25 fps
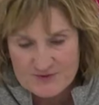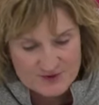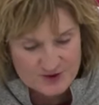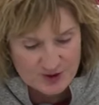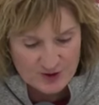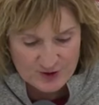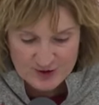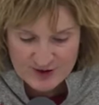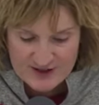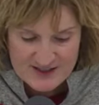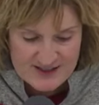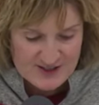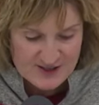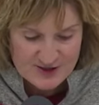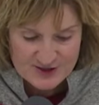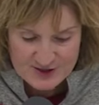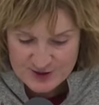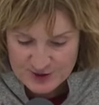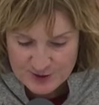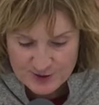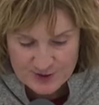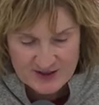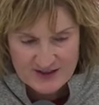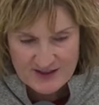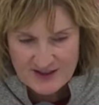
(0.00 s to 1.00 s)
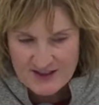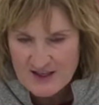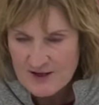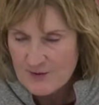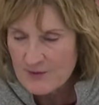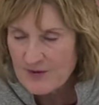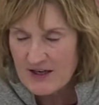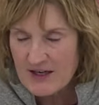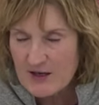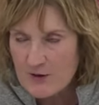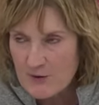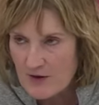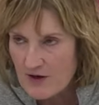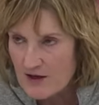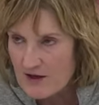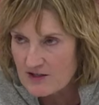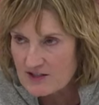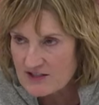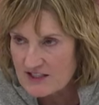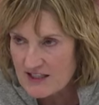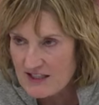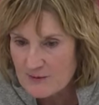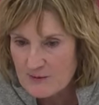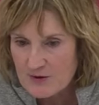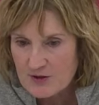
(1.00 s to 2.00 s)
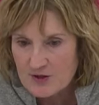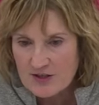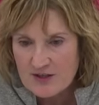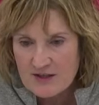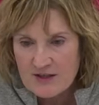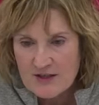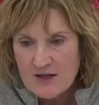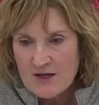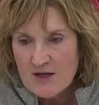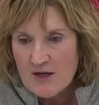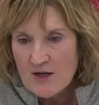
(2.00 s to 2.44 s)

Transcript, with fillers: Charlisse could do it. Anyone team could.